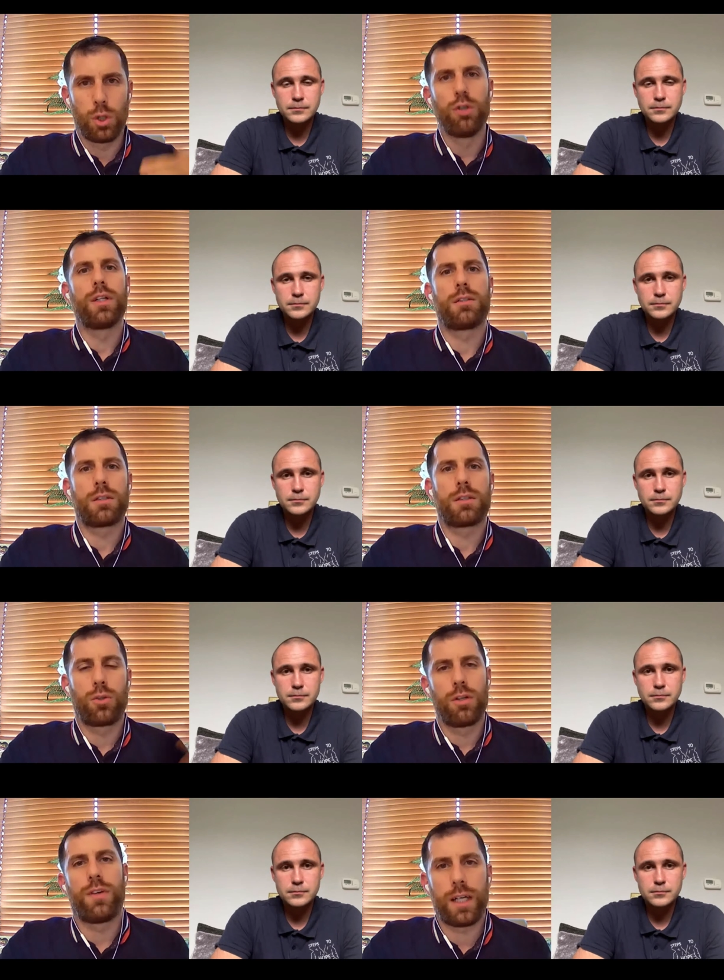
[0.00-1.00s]
Speaker 1: COVID
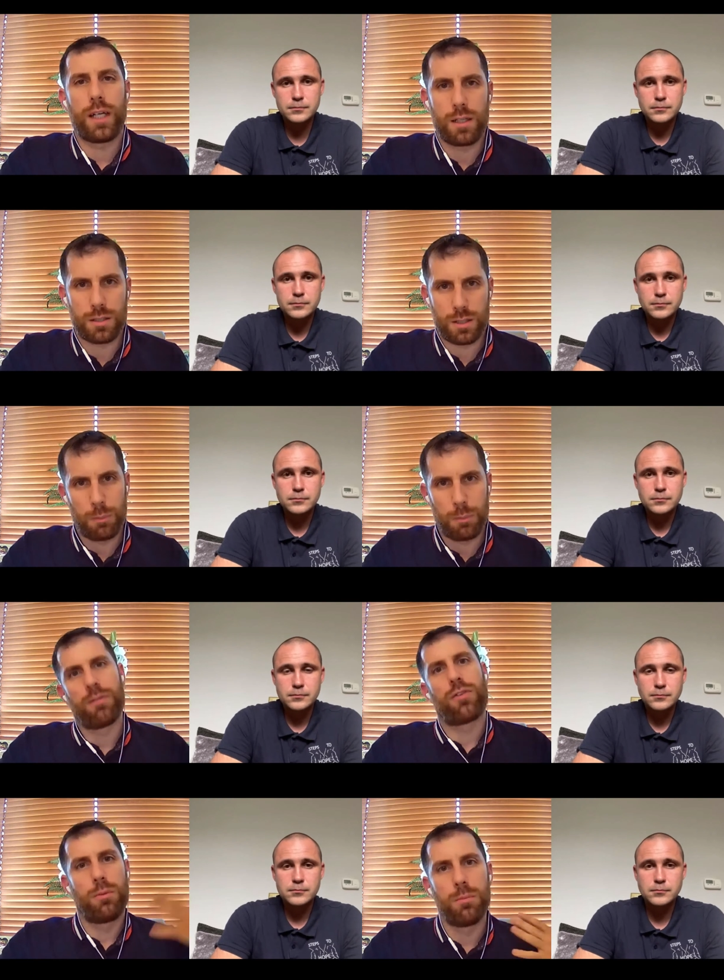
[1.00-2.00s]
coronavirus
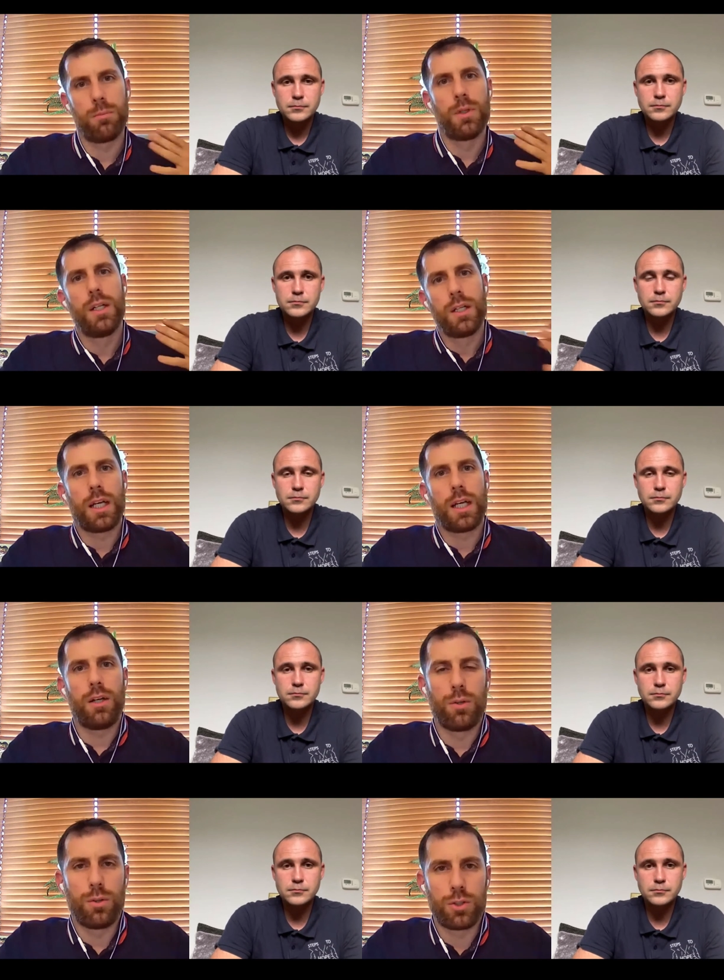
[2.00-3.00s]
coming from you
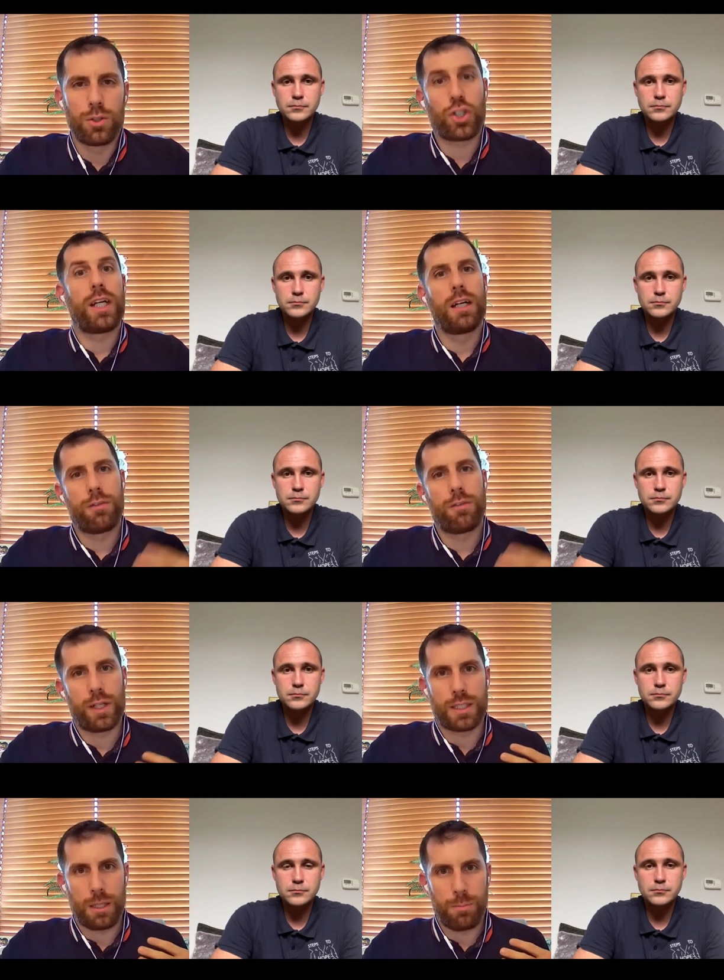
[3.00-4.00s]
know China,
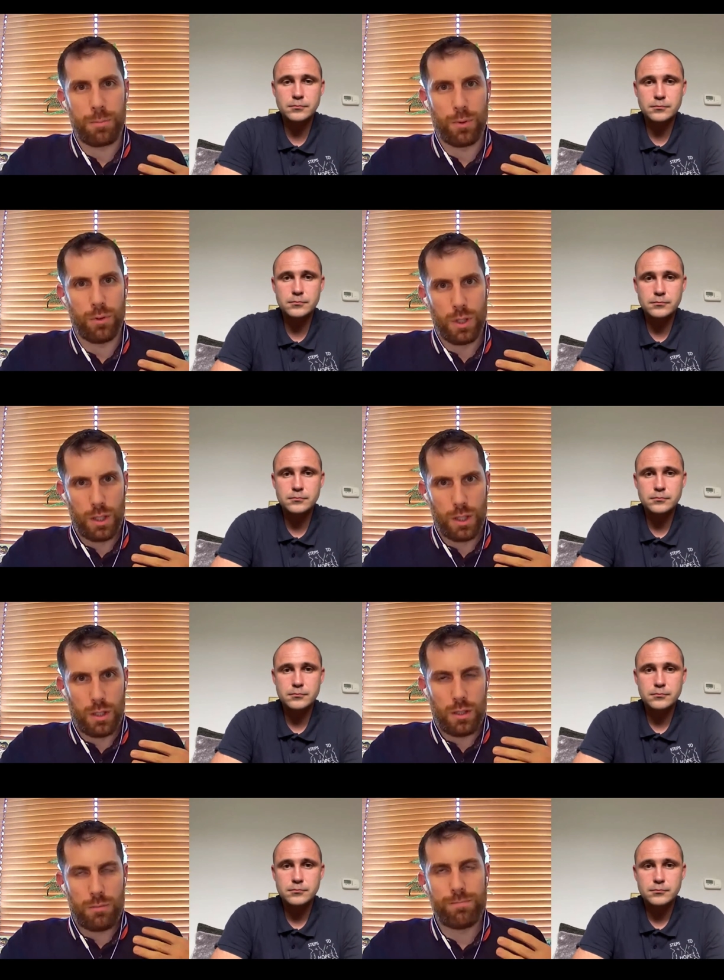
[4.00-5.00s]
for example?
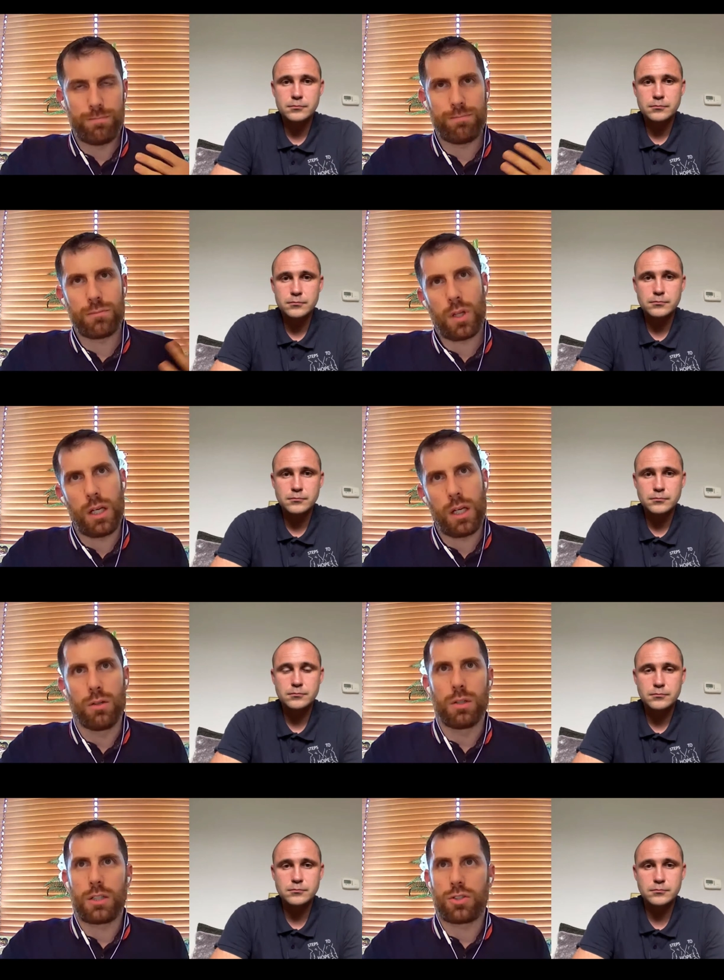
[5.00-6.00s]
You
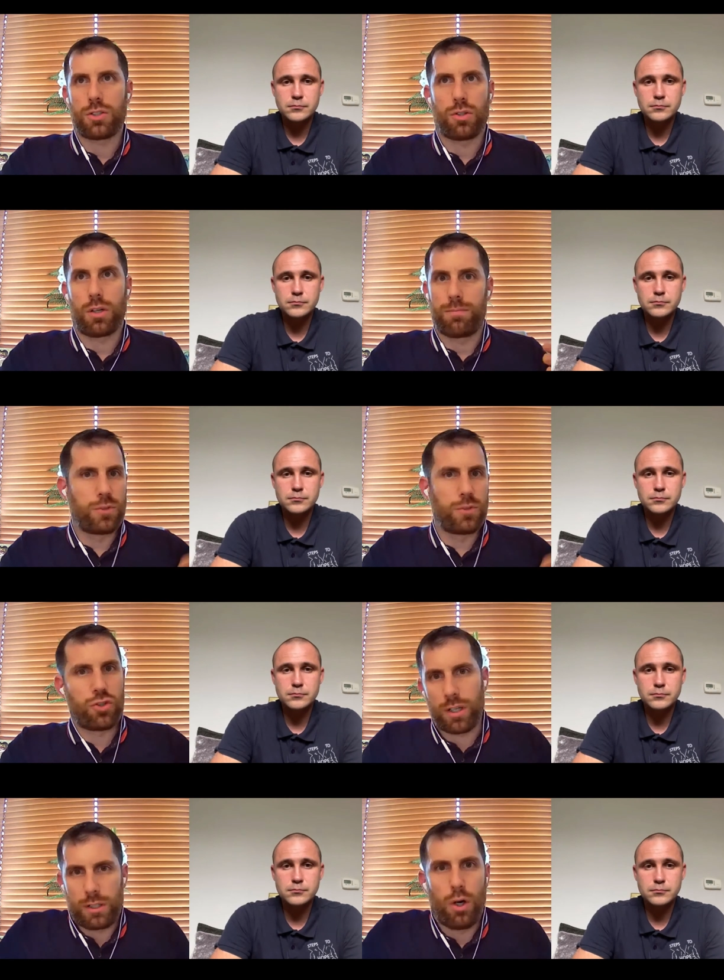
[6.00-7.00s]
know, I just sort of
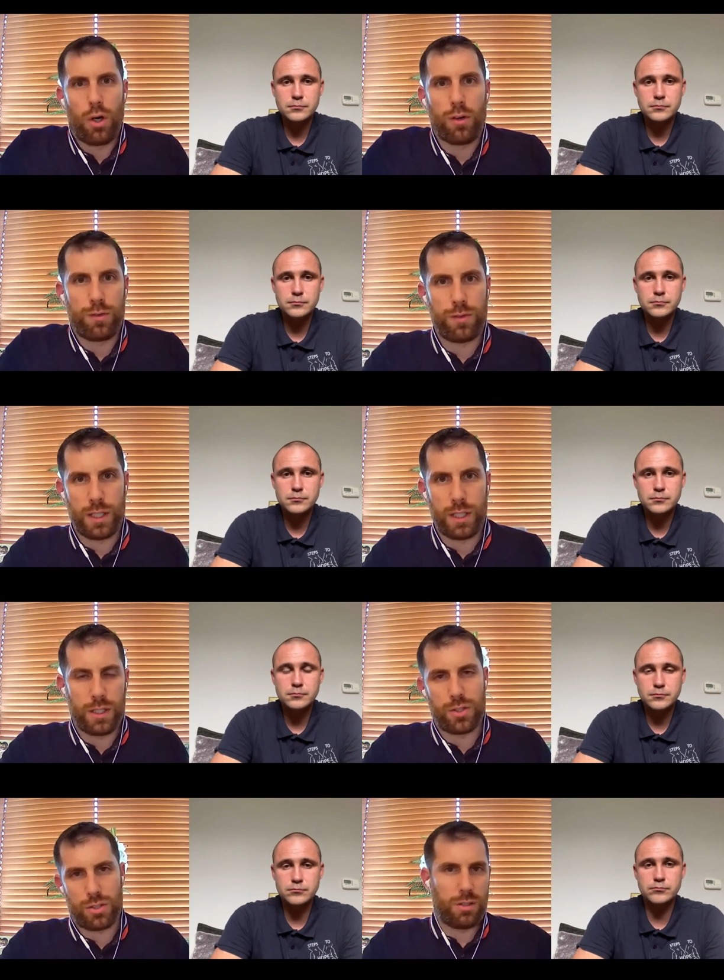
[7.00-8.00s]
shrugged it off
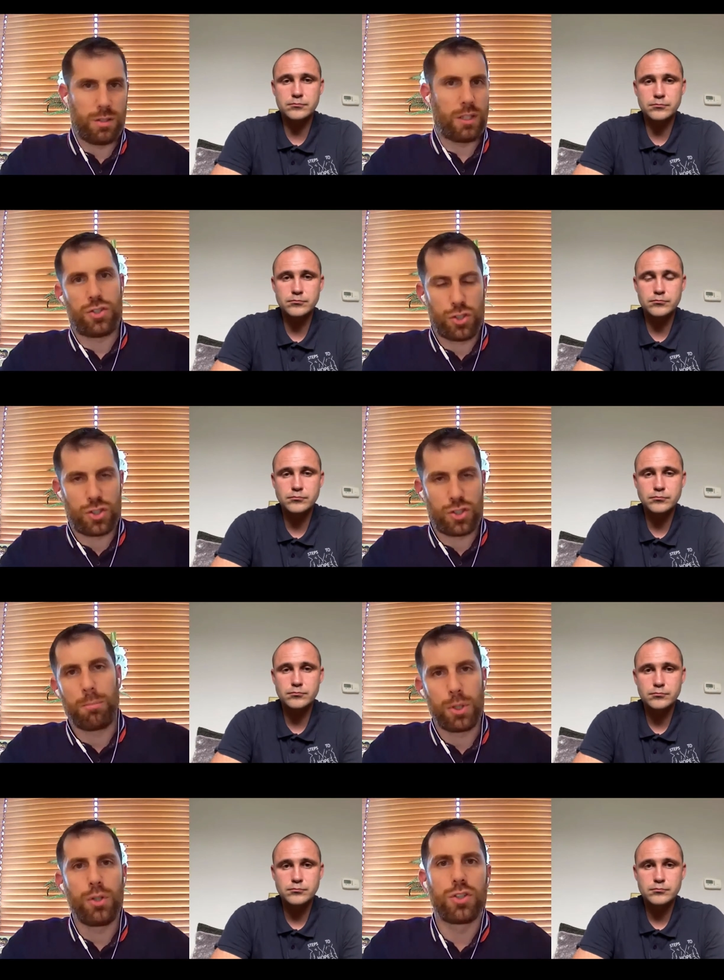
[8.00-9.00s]
as it's just
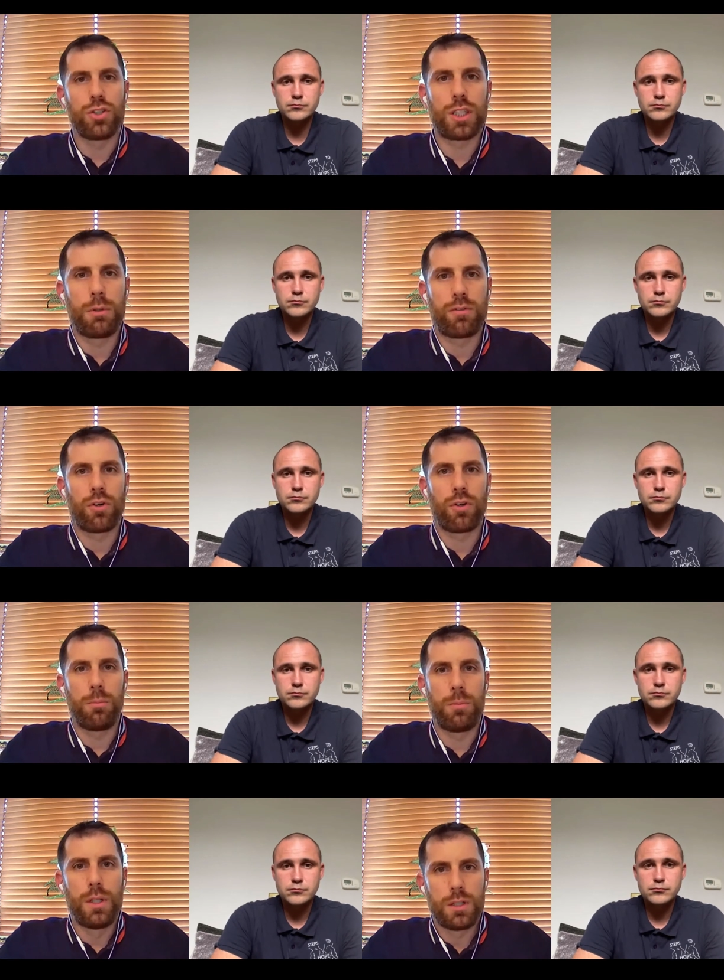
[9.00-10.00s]
some news coming
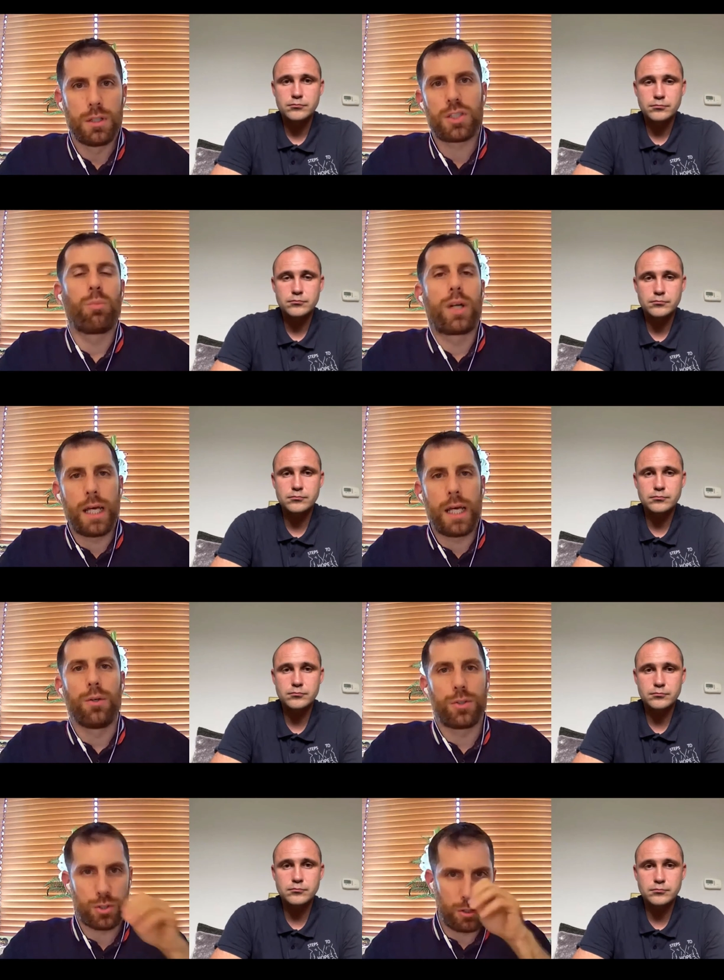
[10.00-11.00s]
from somewhere
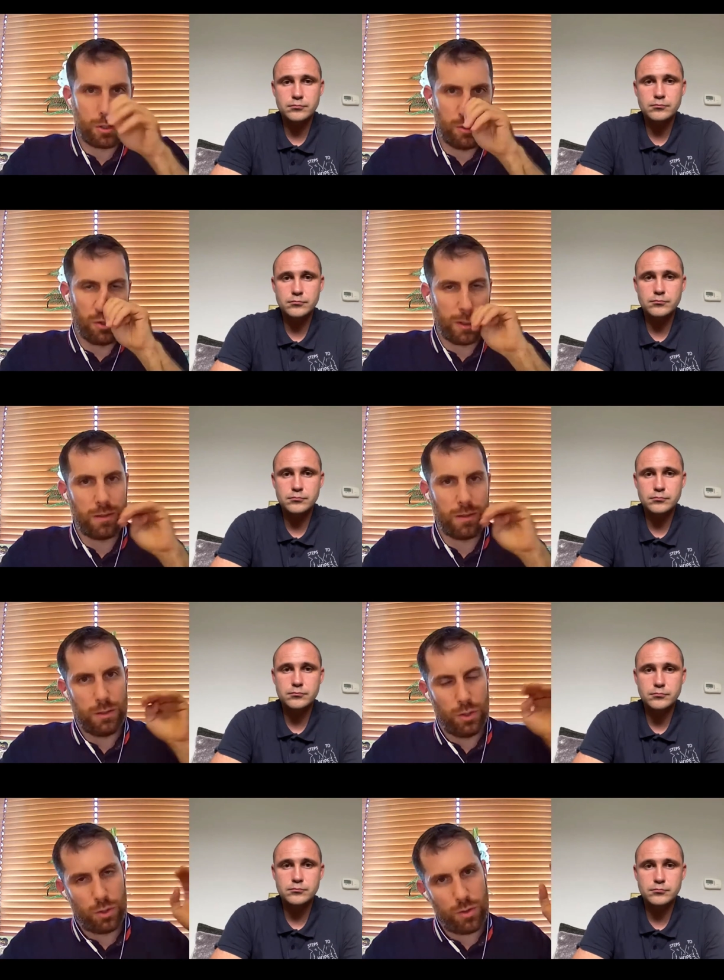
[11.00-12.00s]
else, not
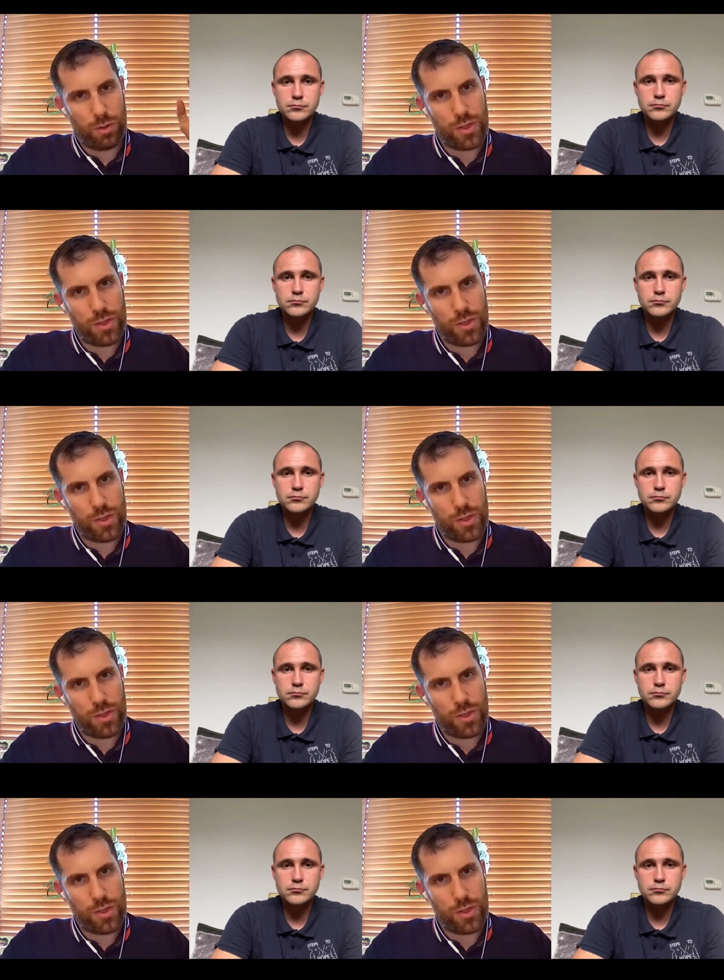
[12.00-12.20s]
not